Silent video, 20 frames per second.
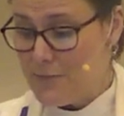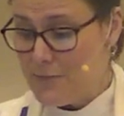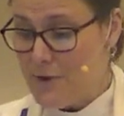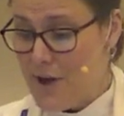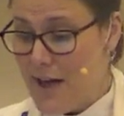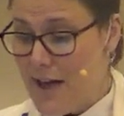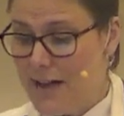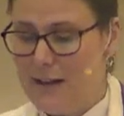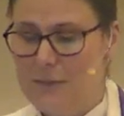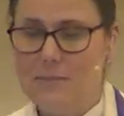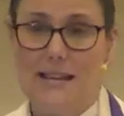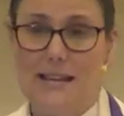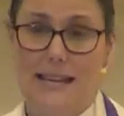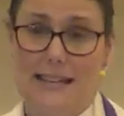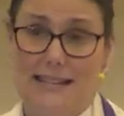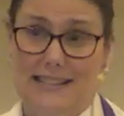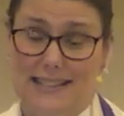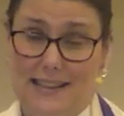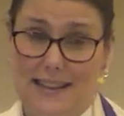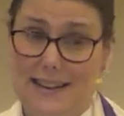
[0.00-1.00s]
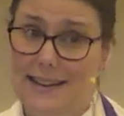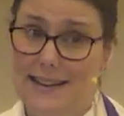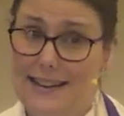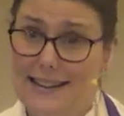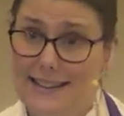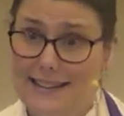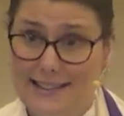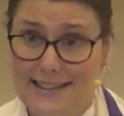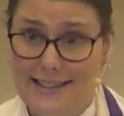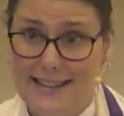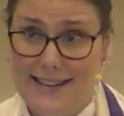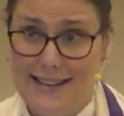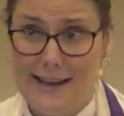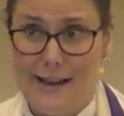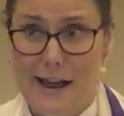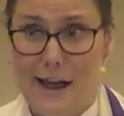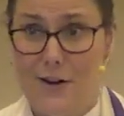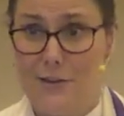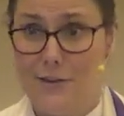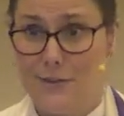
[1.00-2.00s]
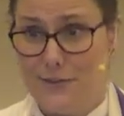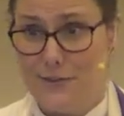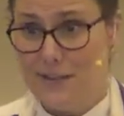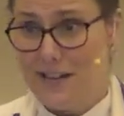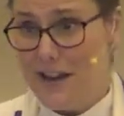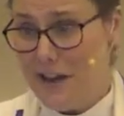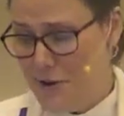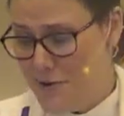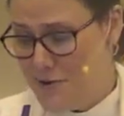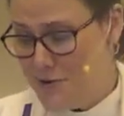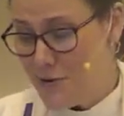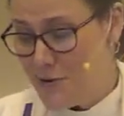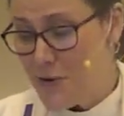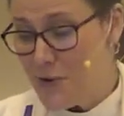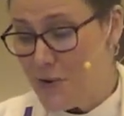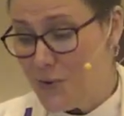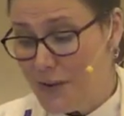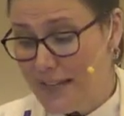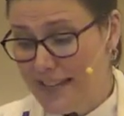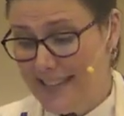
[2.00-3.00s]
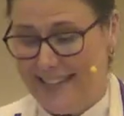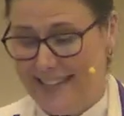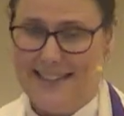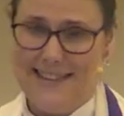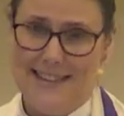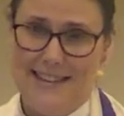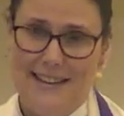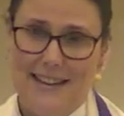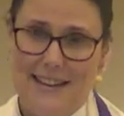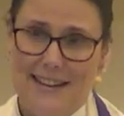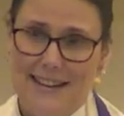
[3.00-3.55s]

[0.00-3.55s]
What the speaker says: bread because they needed to get out of town quickly.